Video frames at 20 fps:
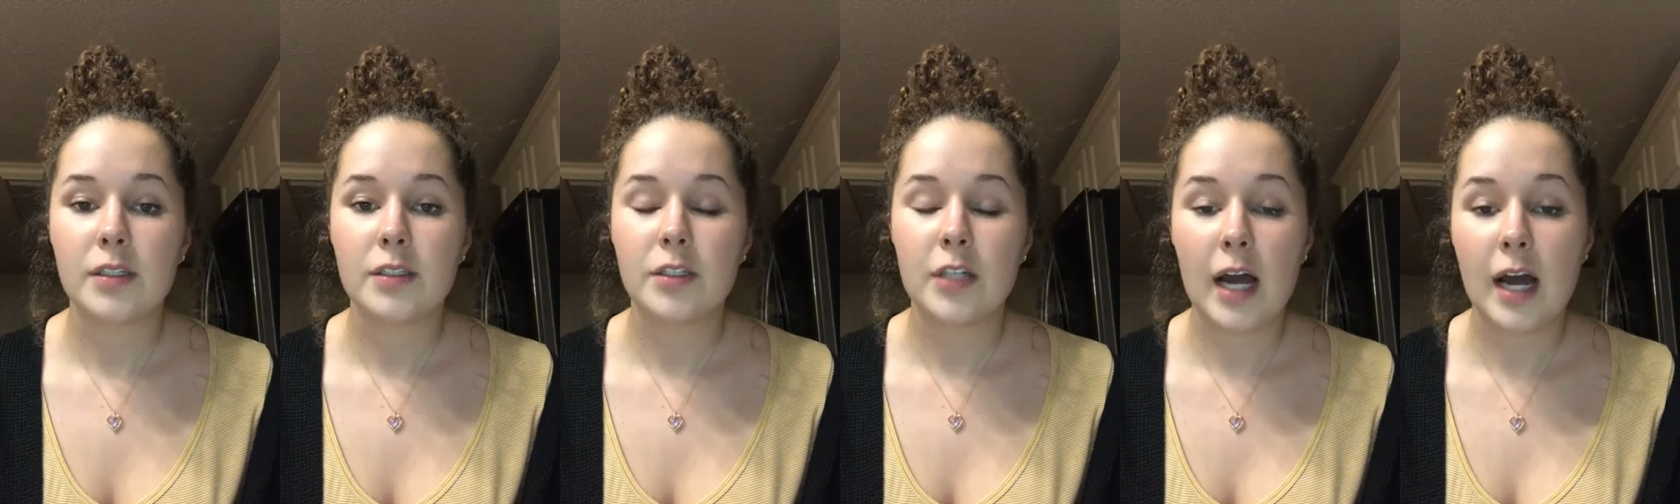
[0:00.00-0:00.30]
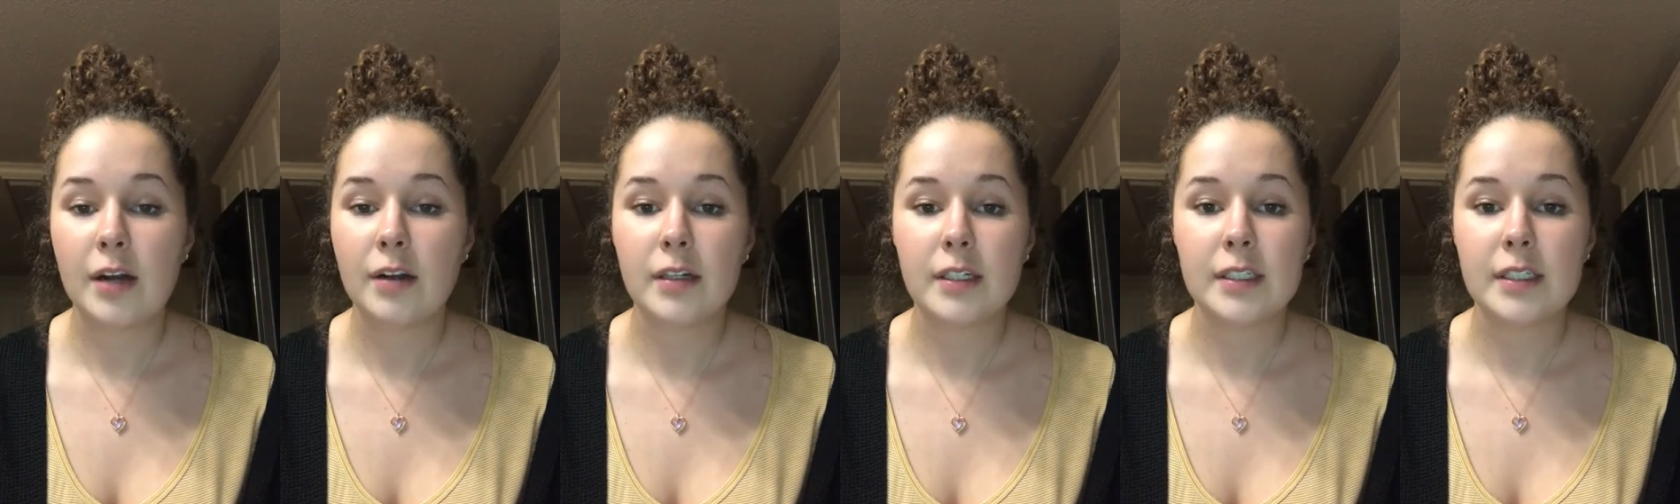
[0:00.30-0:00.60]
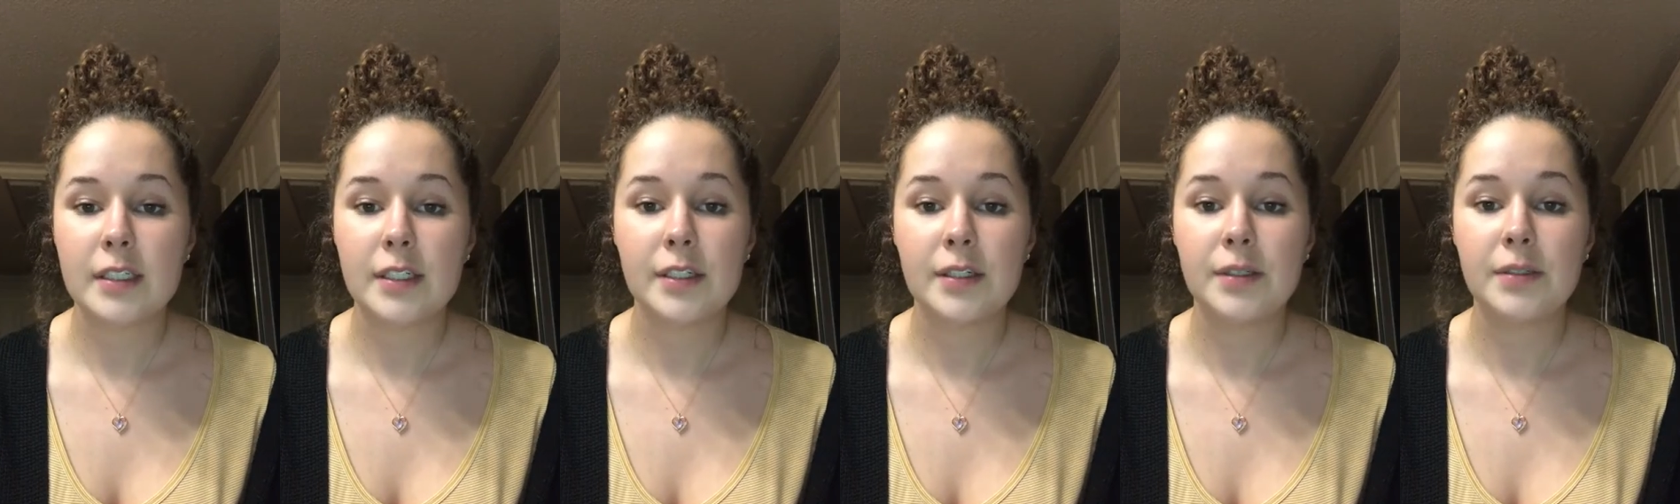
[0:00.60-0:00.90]
try not
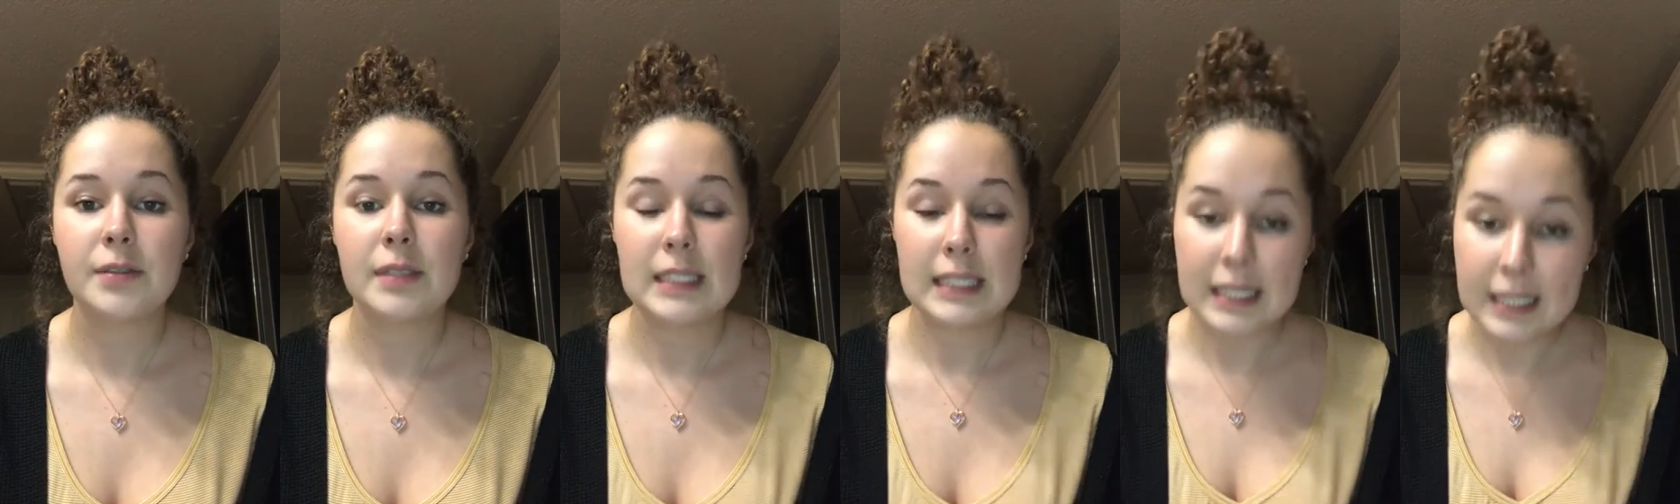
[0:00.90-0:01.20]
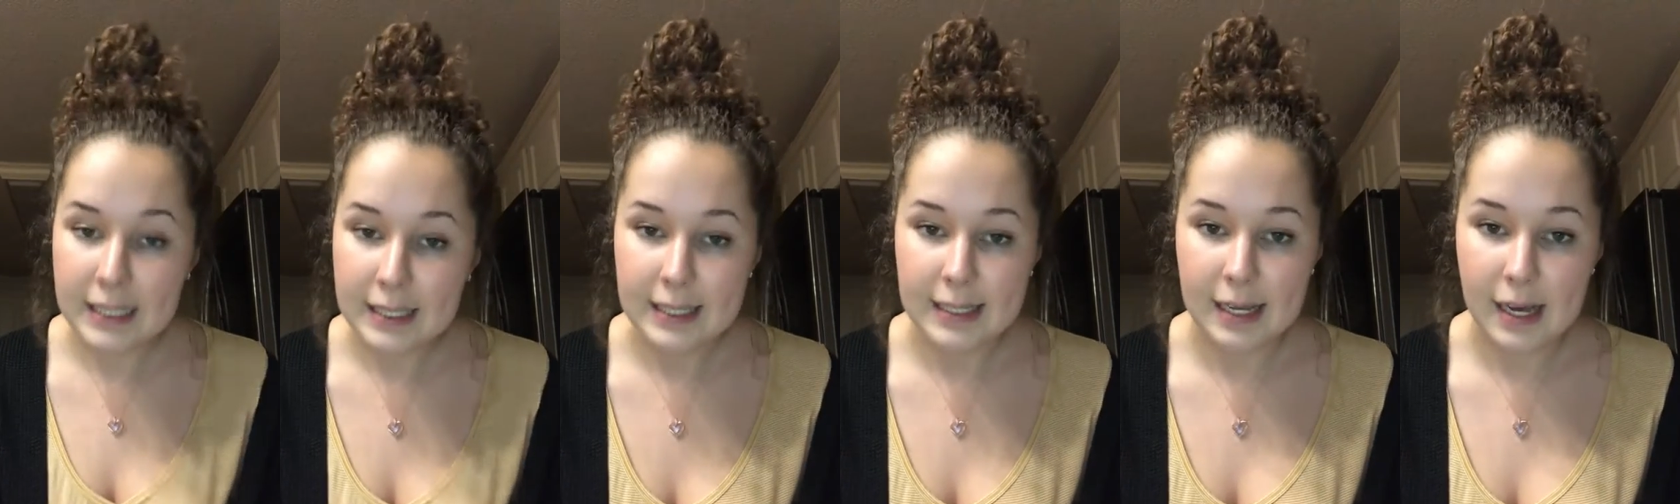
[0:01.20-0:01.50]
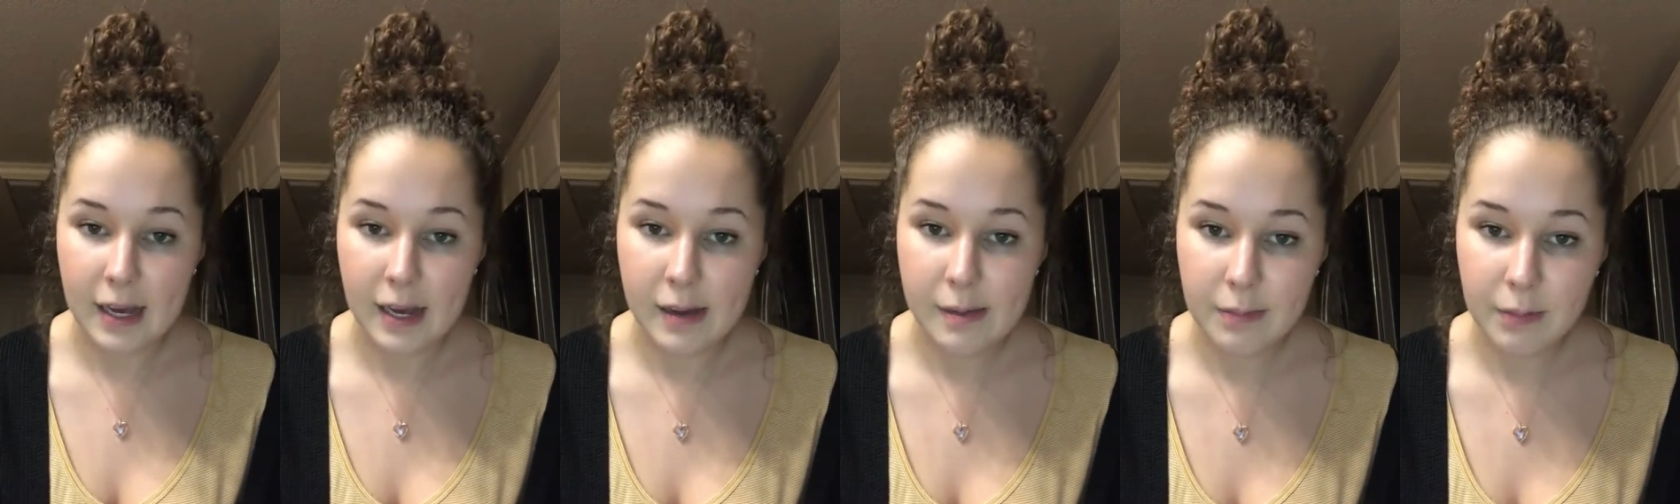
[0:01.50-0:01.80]
to tense
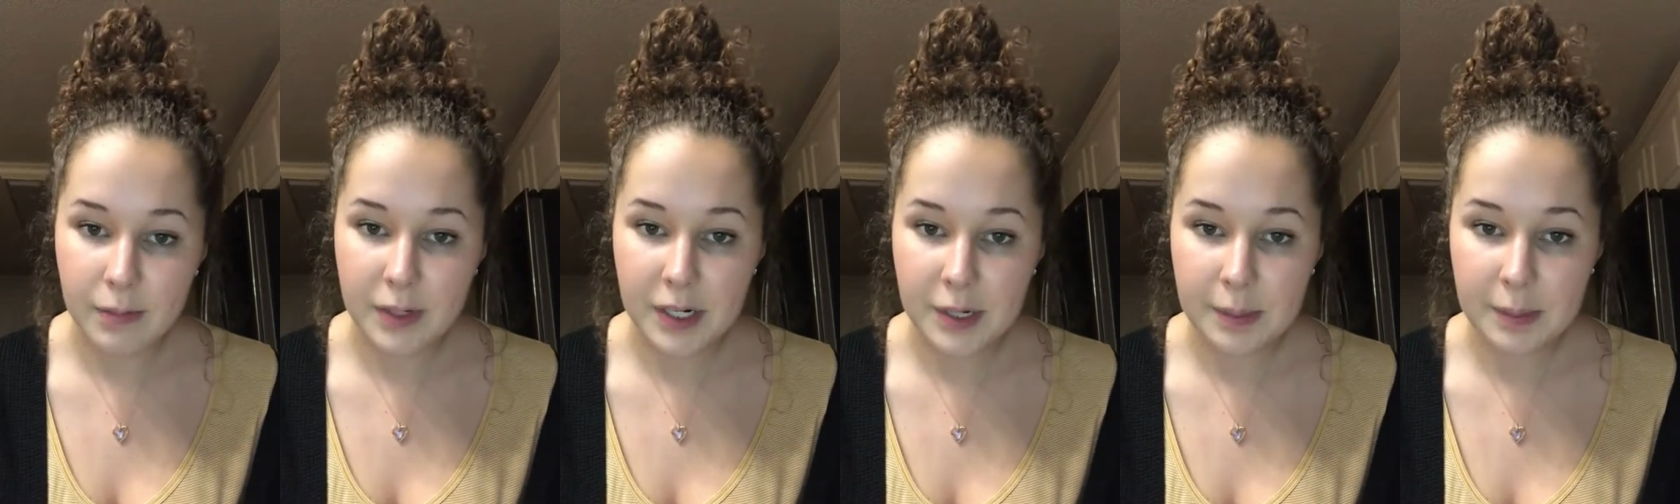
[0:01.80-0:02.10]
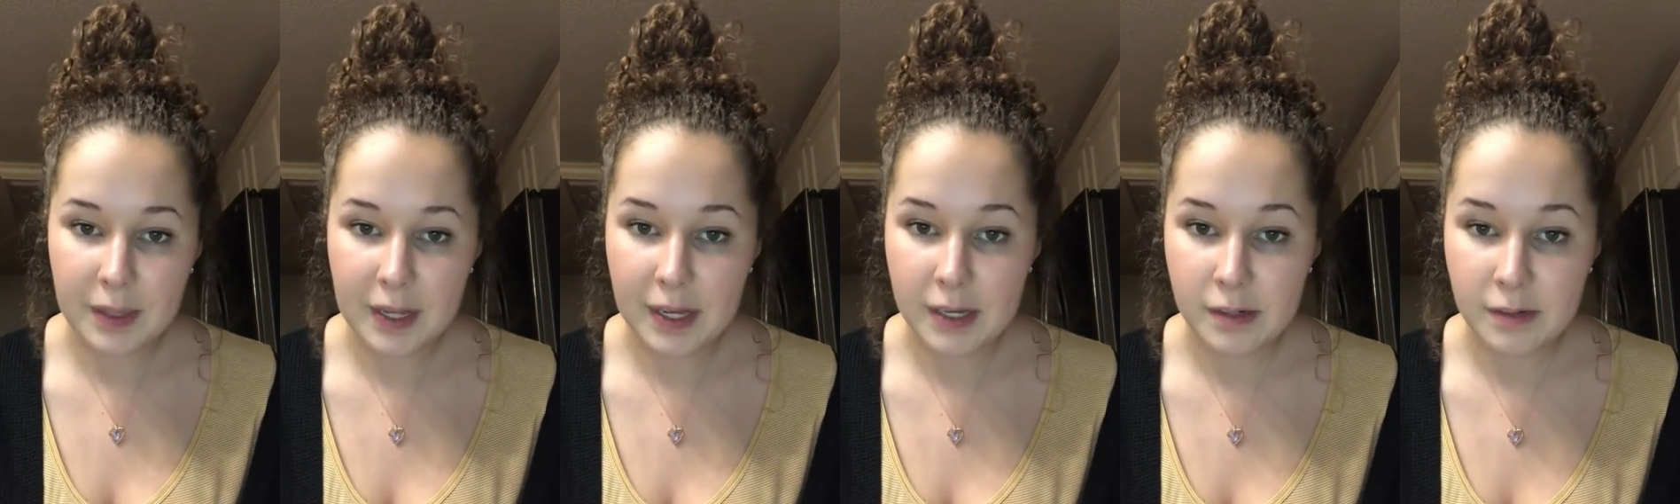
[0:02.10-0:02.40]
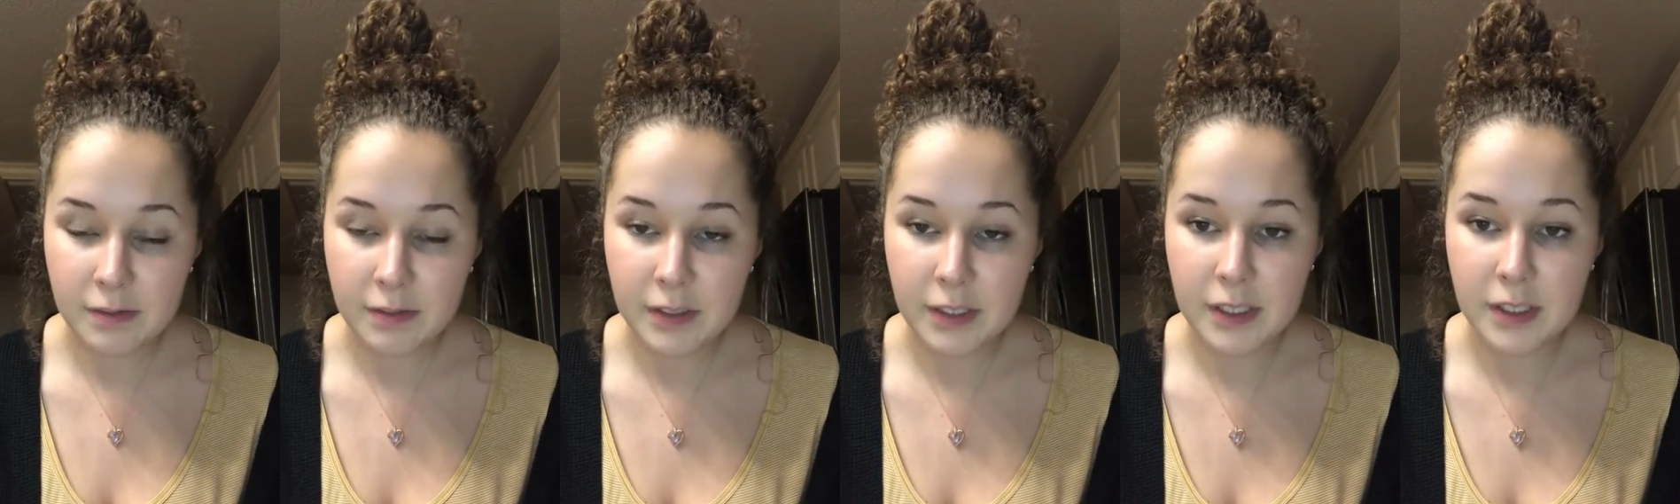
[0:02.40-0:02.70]
up when you're
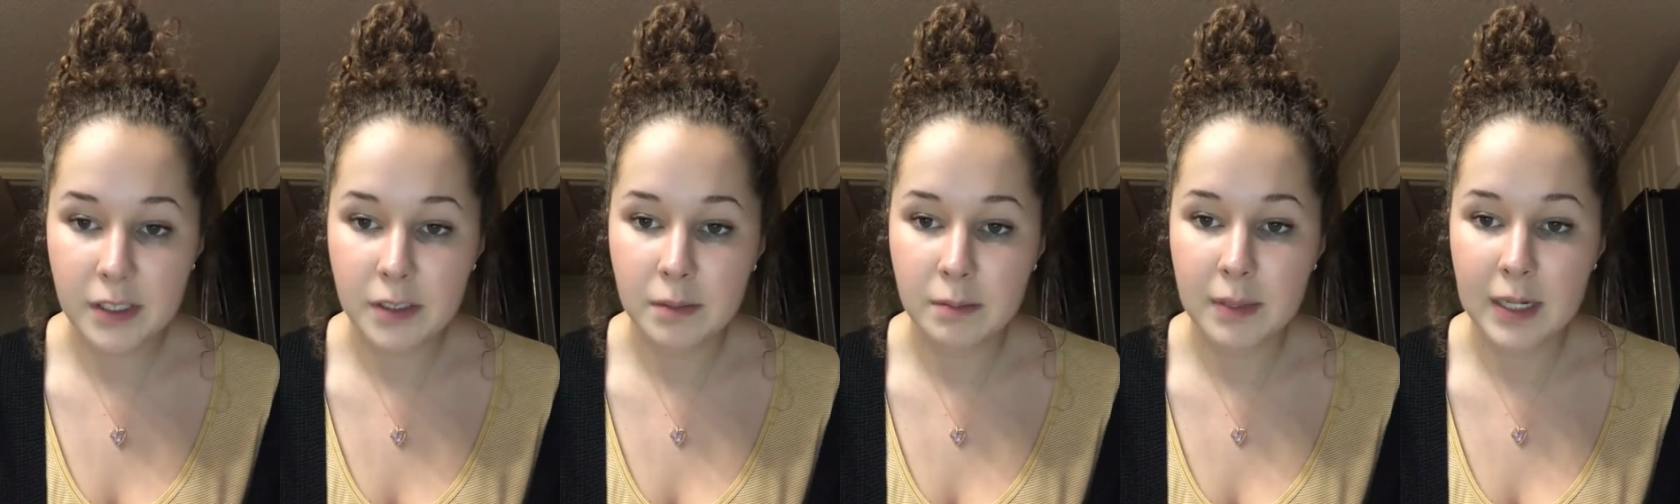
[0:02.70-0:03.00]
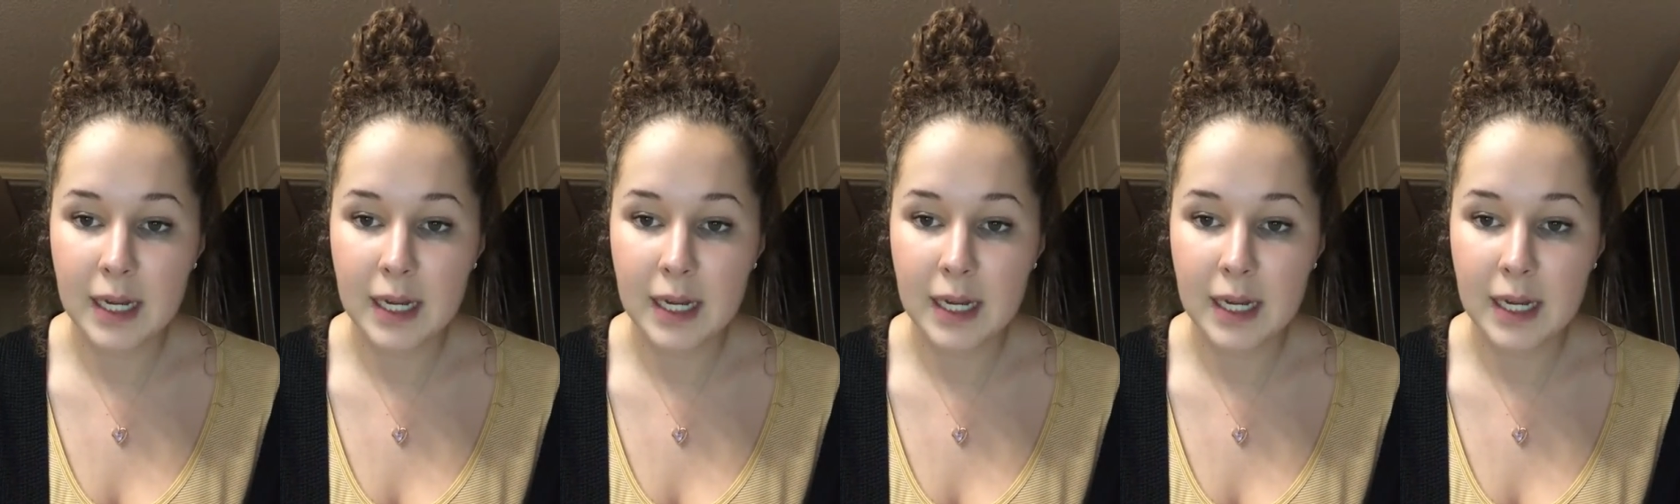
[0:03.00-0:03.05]
playing flute,